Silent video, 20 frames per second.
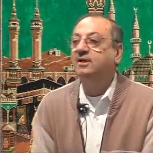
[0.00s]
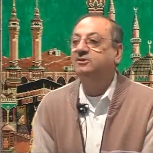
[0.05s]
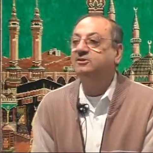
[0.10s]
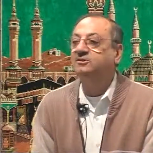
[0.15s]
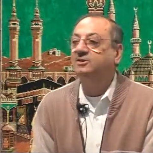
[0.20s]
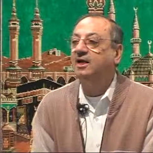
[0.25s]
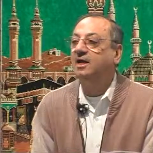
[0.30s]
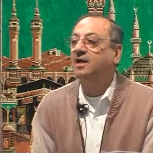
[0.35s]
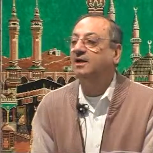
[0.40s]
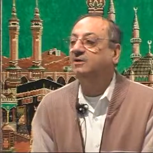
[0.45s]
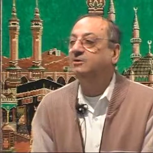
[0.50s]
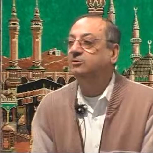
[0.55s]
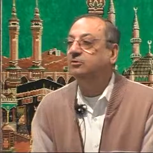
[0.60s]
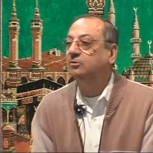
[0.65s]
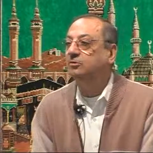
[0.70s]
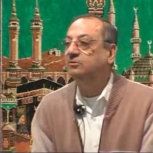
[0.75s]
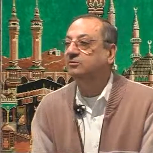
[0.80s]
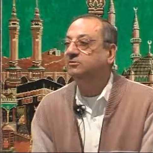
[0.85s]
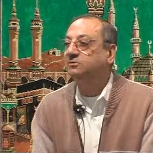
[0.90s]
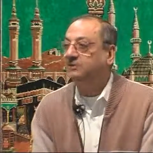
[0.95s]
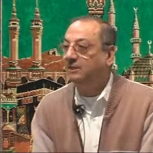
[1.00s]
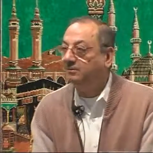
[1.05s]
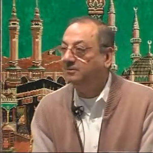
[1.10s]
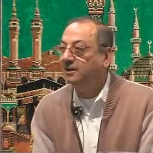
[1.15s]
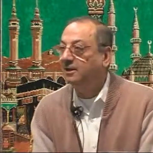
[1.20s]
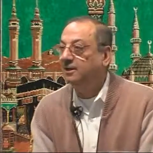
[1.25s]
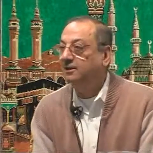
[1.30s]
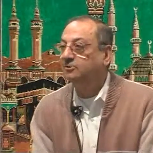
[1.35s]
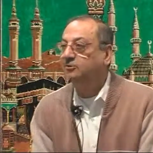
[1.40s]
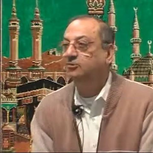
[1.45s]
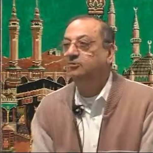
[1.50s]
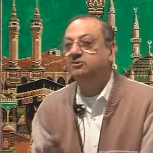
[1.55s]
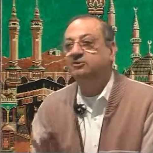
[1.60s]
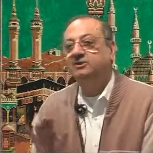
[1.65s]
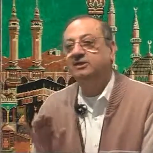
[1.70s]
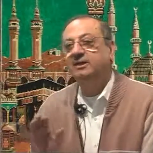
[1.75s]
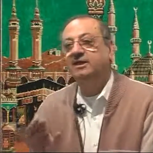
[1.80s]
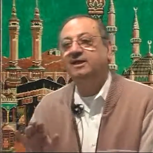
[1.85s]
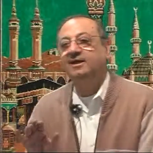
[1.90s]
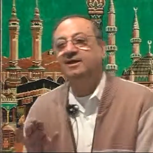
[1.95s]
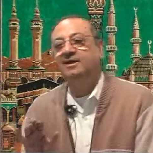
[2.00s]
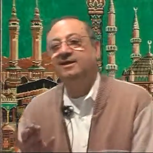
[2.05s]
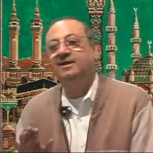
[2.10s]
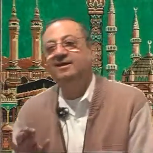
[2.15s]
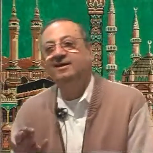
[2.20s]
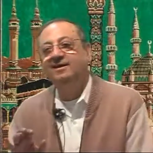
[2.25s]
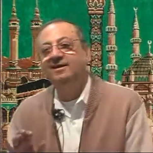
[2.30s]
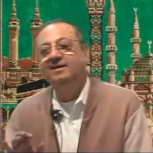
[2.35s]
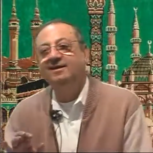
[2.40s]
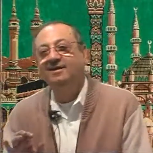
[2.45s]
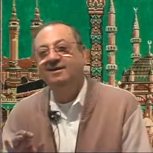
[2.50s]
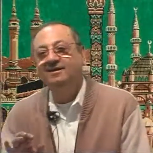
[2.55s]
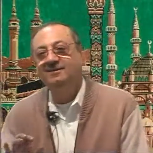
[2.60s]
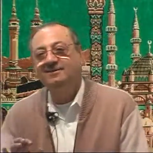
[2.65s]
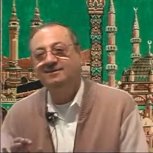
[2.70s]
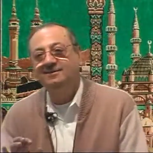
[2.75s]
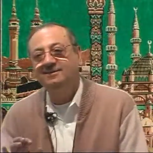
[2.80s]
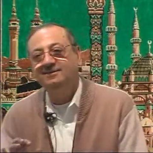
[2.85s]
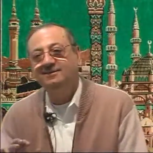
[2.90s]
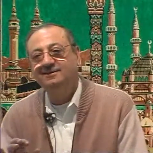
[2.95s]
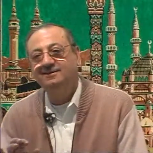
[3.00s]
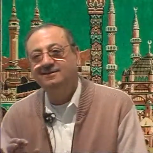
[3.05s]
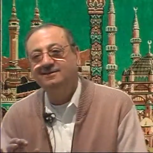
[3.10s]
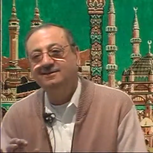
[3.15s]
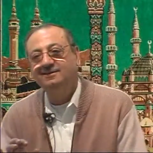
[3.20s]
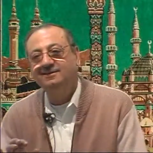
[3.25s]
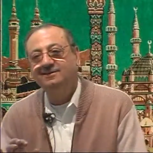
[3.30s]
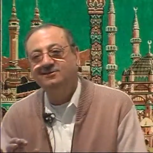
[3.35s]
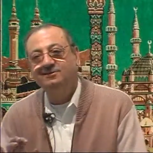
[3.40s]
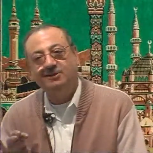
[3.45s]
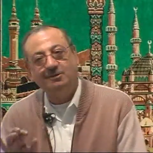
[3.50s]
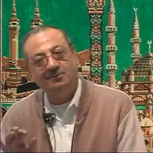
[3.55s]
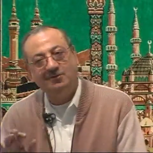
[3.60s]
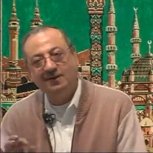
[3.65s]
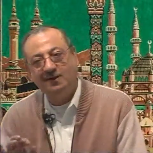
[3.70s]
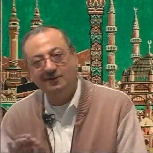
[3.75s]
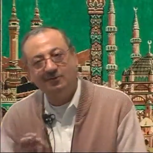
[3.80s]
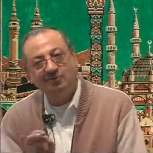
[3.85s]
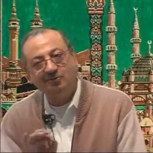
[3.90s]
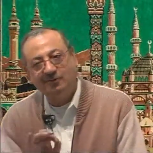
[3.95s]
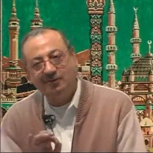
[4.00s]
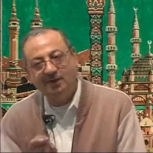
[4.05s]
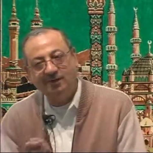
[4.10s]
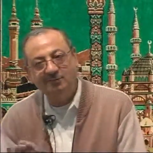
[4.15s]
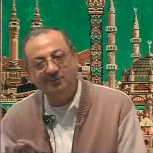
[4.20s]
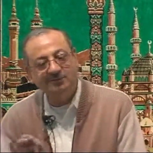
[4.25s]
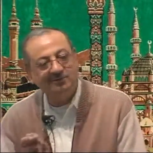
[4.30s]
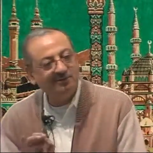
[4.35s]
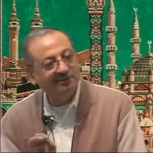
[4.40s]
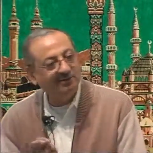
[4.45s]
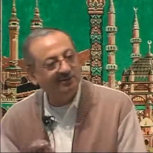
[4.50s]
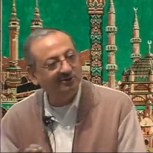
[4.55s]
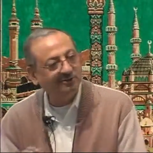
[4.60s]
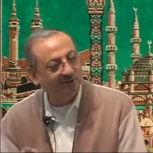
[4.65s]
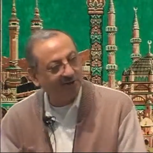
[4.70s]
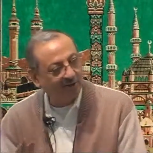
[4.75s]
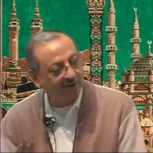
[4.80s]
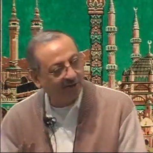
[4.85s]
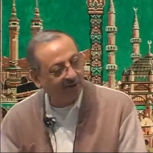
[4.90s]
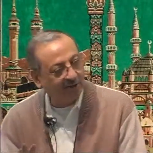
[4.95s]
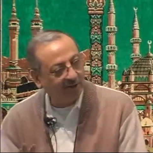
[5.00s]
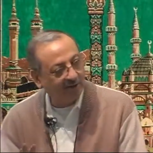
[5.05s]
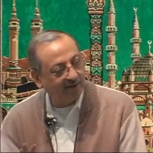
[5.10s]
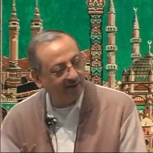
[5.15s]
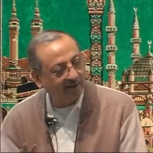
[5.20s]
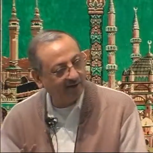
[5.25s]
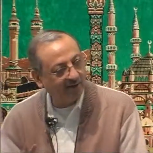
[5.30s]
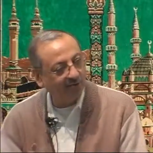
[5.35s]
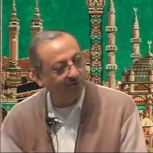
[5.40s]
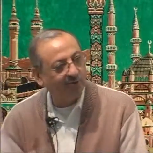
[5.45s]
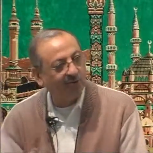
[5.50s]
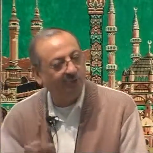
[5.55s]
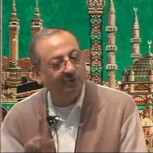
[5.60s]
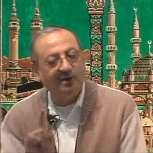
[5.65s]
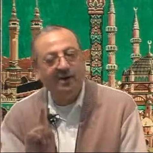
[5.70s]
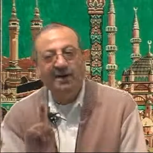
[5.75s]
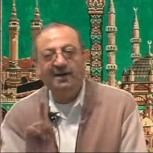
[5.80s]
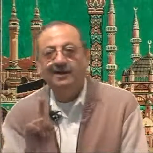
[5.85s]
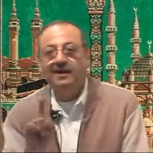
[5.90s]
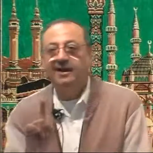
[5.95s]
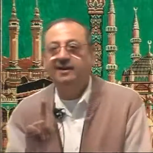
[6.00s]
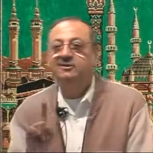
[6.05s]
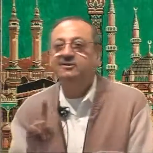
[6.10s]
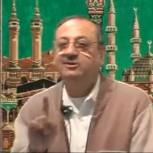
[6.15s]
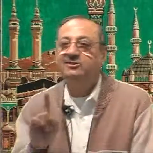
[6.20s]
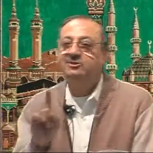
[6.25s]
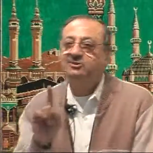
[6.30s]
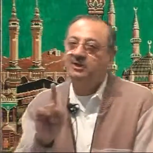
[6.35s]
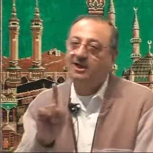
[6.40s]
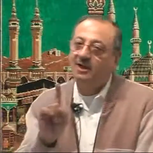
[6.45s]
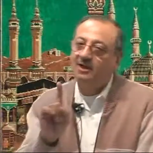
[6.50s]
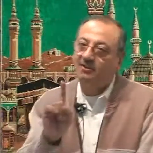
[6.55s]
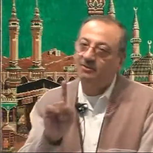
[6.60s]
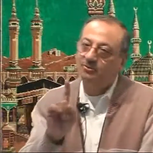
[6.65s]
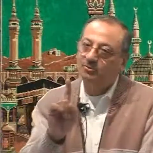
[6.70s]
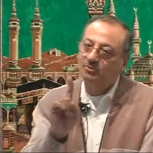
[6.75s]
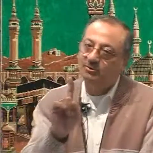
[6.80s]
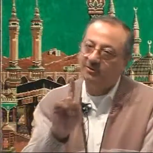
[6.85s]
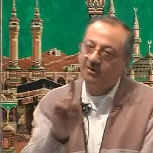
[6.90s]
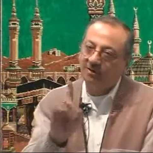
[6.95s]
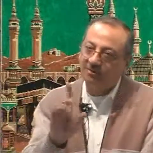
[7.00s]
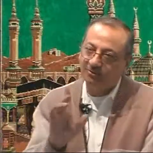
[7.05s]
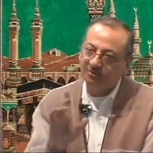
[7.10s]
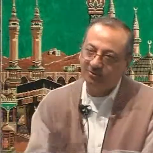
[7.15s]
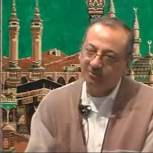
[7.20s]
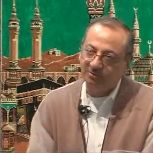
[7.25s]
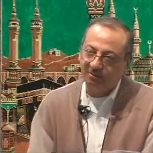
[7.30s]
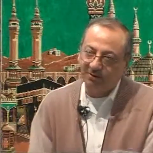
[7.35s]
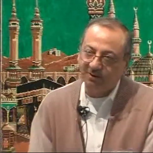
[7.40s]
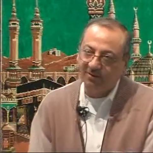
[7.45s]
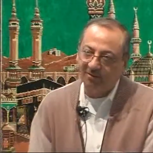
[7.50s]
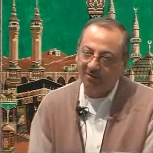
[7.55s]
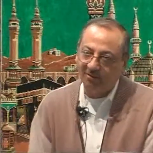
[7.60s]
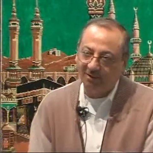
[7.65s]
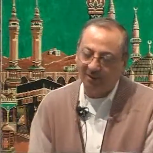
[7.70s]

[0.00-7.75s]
saatu jamilatun. See, jamilatun comes in singular. So, and the saatu is also singular.